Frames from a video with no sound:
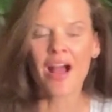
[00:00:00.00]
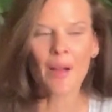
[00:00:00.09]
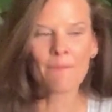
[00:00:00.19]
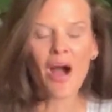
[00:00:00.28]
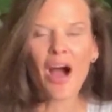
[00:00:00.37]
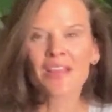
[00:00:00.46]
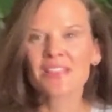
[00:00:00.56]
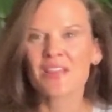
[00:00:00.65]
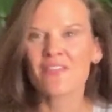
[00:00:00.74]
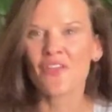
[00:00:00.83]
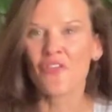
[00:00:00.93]
a
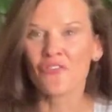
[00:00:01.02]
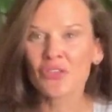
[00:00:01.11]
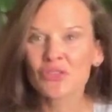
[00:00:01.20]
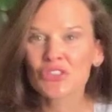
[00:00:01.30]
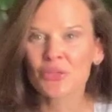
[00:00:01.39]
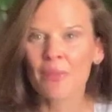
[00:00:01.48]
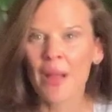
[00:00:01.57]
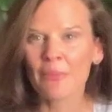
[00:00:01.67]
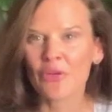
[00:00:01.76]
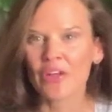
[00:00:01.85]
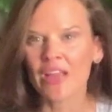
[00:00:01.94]
positive future
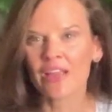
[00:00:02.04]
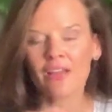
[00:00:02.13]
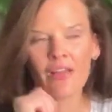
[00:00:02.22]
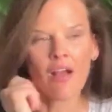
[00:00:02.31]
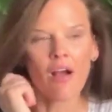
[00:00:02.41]
memory